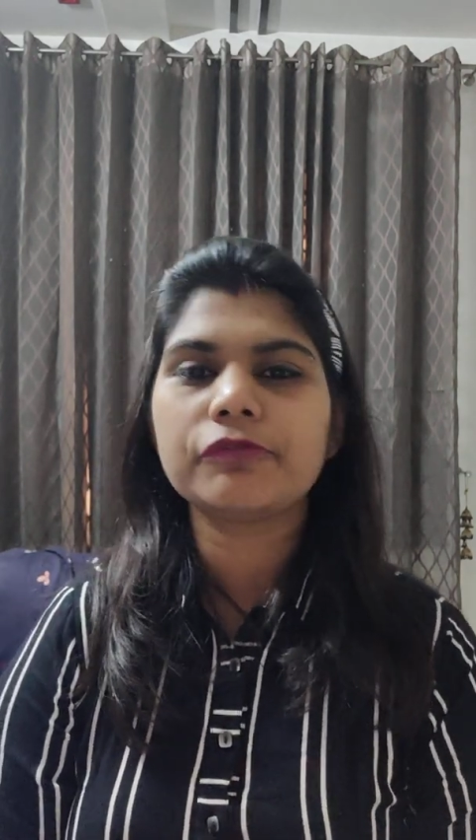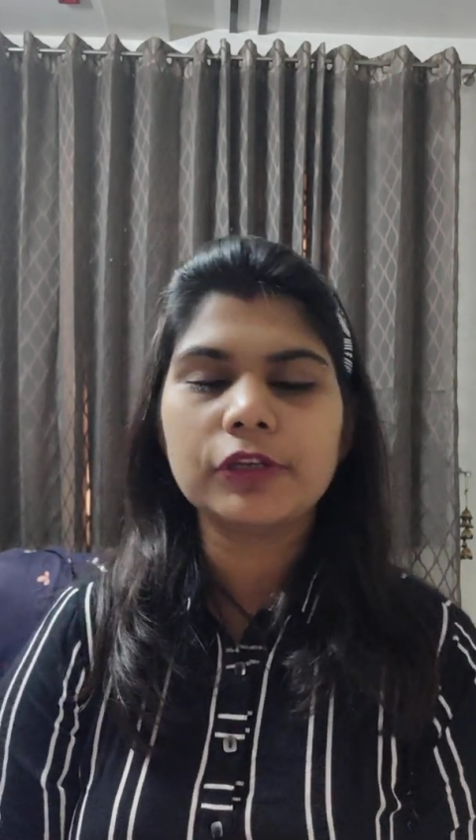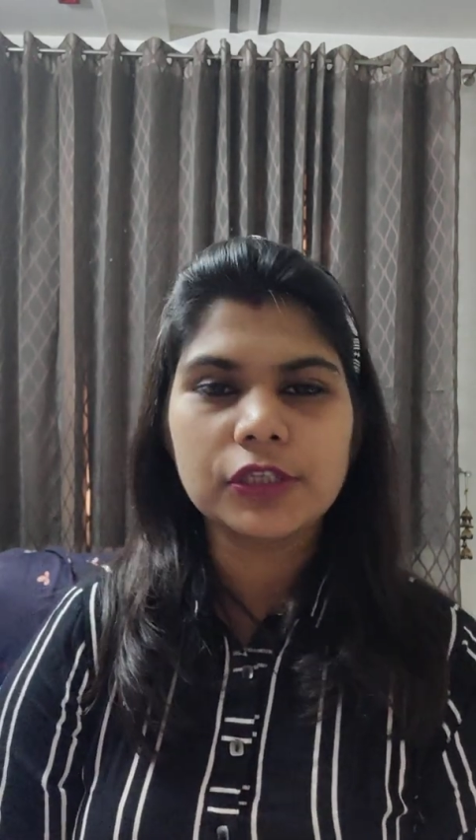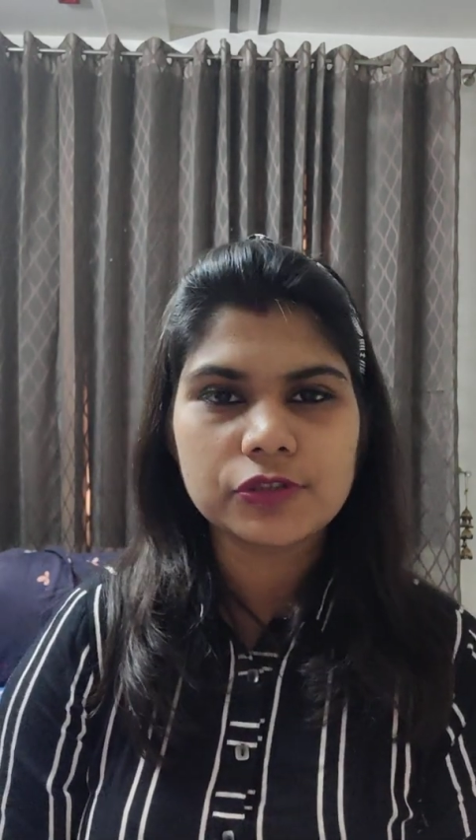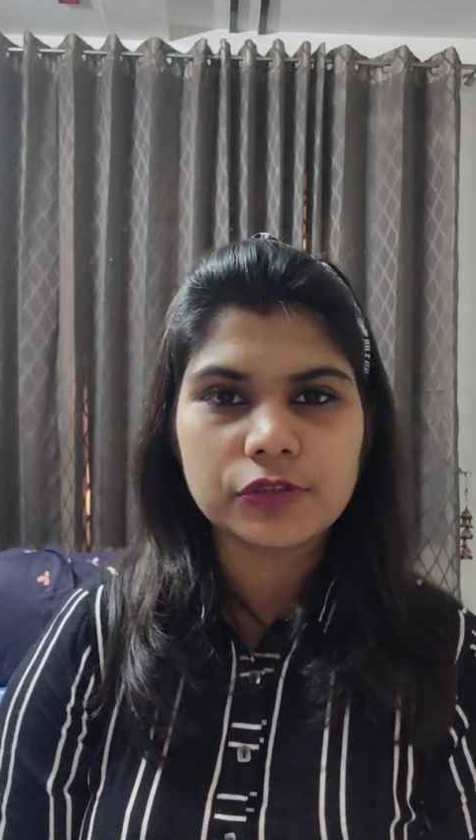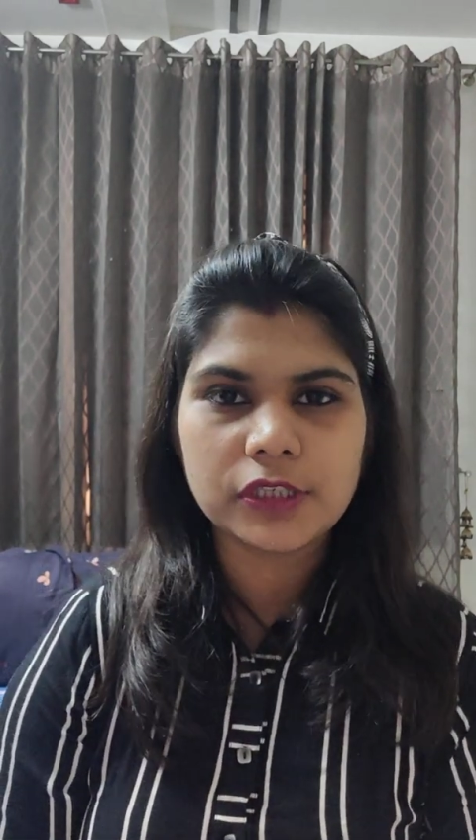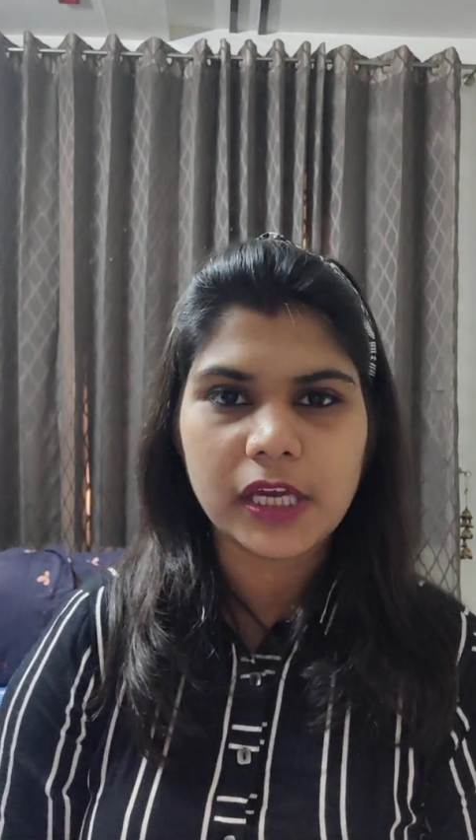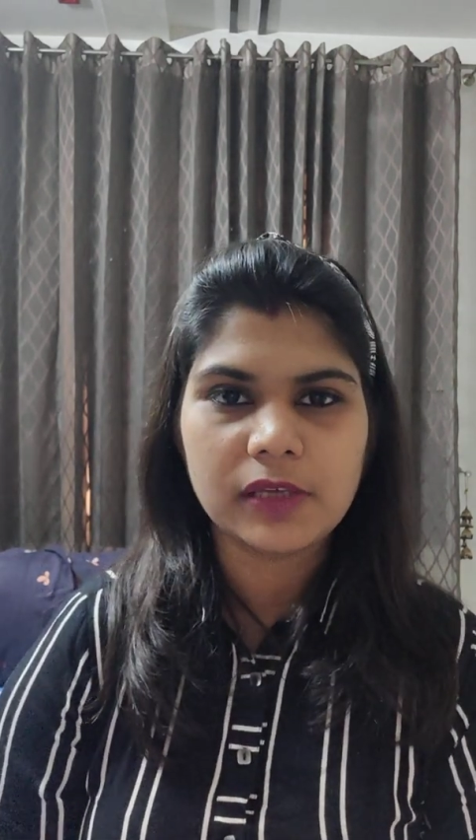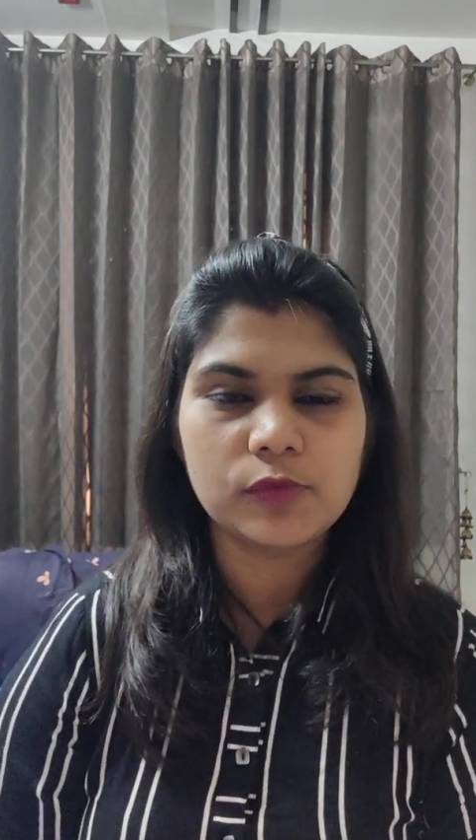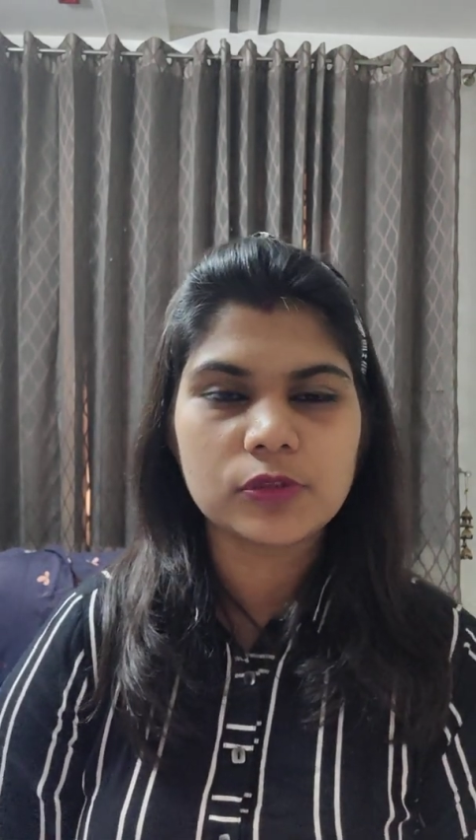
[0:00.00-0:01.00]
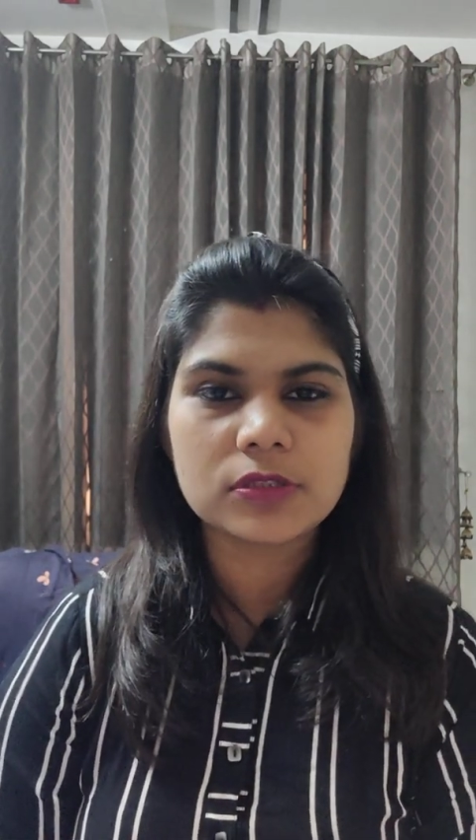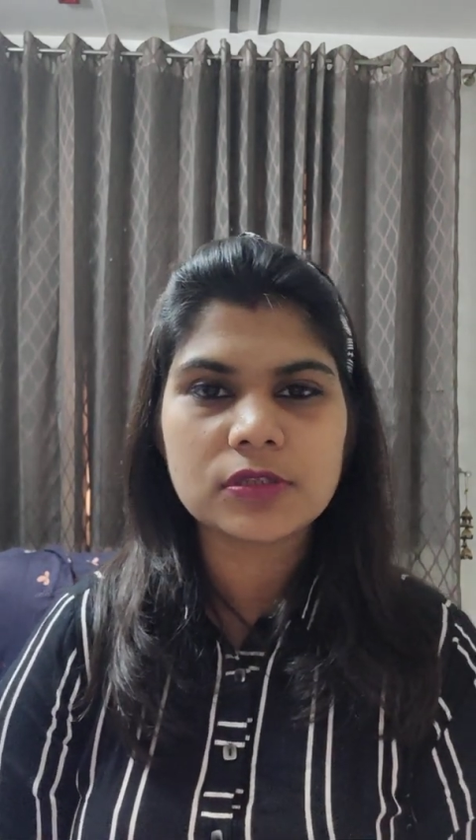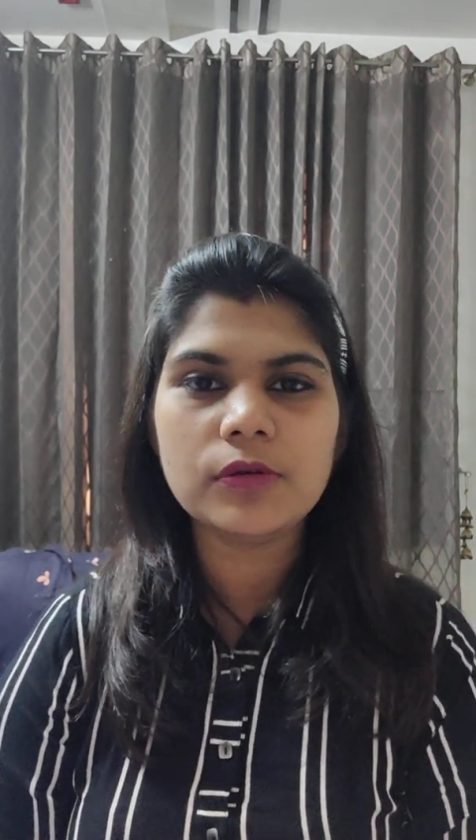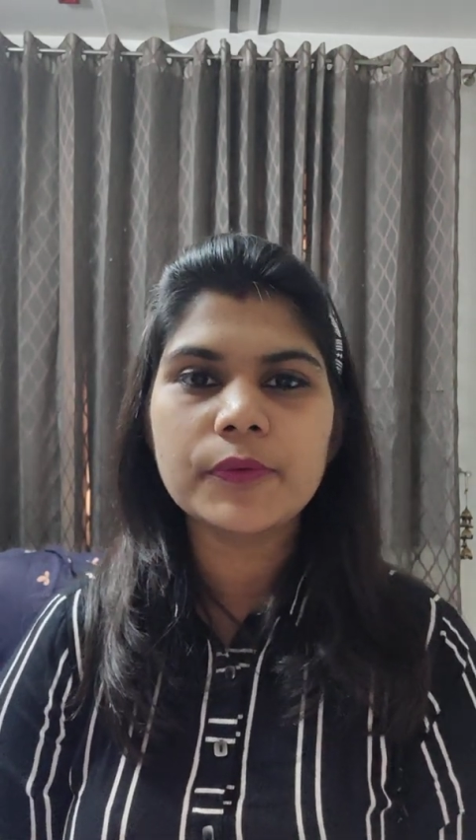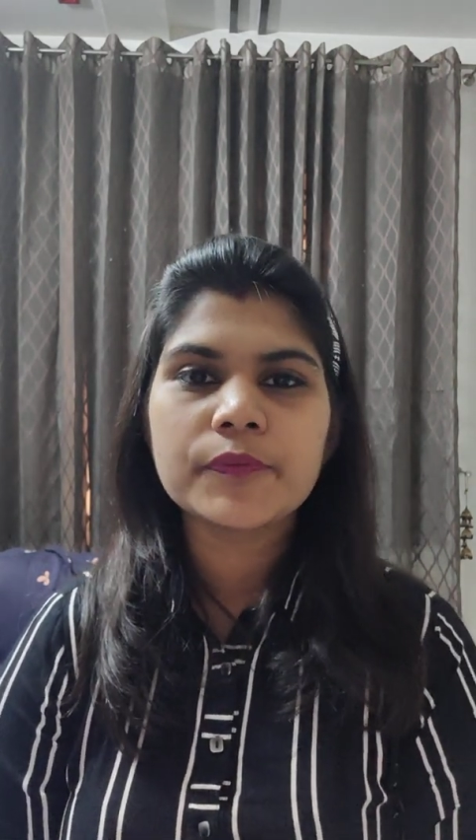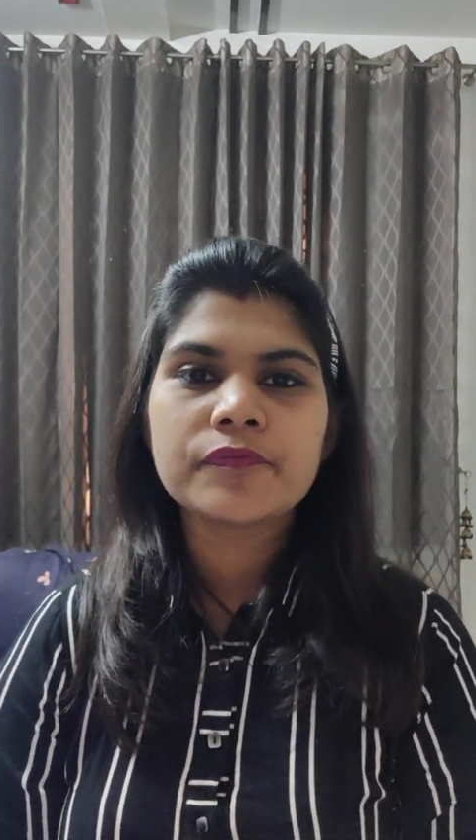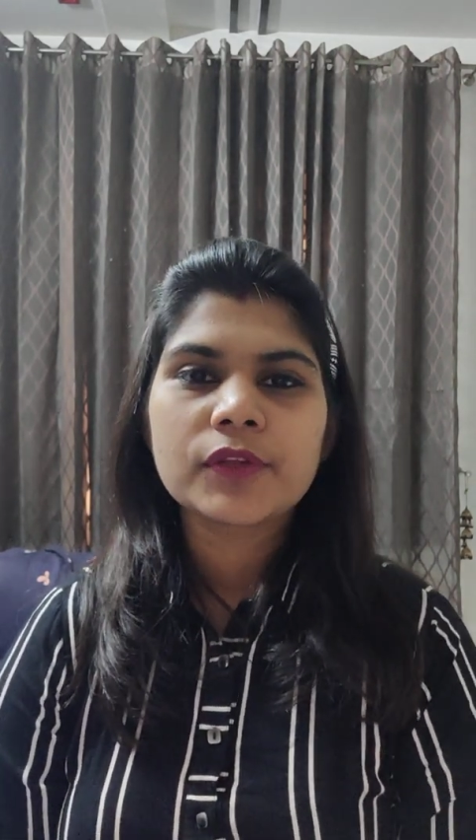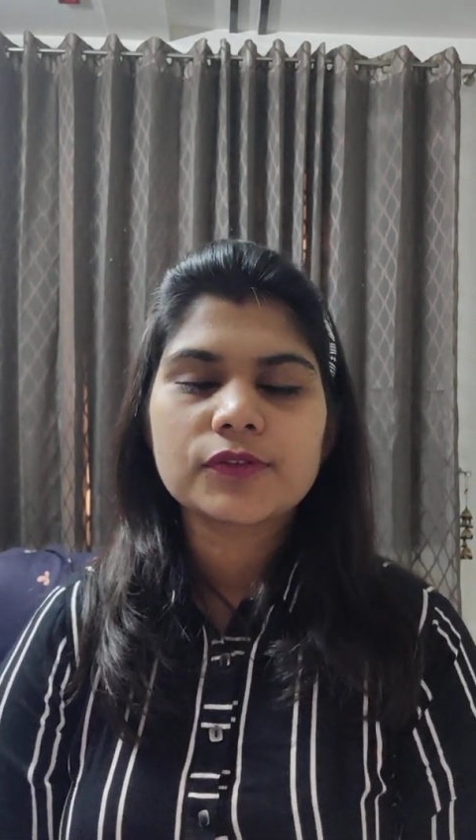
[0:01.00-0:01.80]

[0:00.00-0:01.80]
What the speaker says: finish on time also.